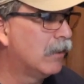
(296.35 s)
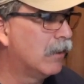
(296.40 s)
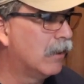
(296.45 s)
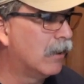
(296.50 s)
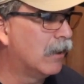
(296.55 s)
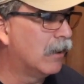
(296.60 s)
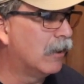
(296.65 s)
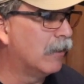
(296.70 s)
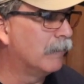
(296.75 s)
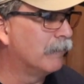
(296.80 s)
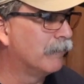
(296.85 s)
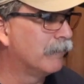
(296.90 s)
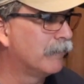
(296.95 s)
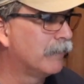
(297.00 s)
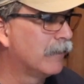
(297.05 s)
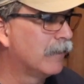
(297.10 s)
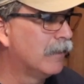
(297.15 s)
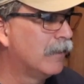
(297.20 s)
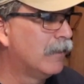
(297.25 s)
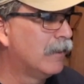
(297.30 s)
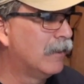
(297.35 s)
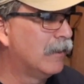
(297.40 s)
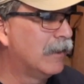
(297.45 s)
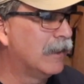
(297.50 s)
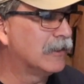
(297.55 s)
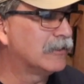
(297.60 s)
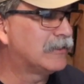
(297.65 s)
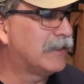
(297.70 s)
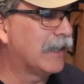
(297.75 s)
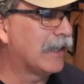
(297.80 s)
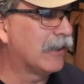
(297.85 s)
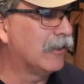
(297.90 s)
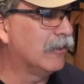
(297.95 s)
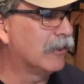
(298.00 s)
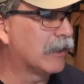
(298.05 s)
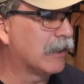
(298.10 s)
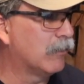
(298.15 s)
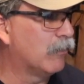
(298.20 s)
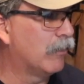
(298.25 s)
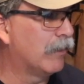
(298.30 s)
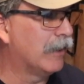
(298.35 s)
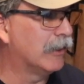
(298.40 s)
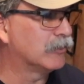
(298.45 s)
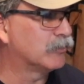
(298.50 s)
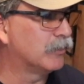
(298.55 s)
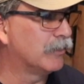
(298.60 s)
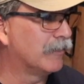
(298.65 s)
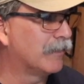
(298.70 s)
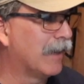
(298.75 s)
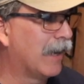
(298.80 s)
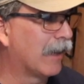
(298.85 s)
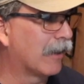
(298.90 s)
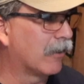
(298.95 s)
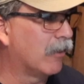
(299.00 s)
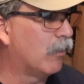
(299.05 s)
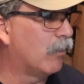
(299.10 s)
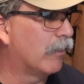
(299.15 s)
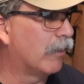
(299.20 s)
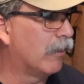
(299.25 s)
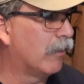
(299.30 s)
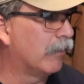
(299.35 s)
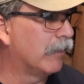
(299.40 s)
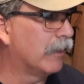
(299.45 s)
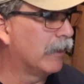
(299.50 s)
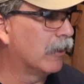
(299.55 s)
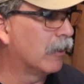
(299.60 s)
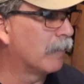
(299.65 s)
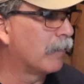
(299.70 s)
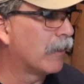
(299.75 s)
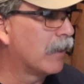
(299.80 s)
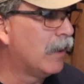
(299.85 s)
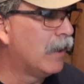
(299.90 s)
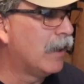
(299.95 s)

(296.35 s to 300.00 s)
Let's take a look at what else we've got going on here.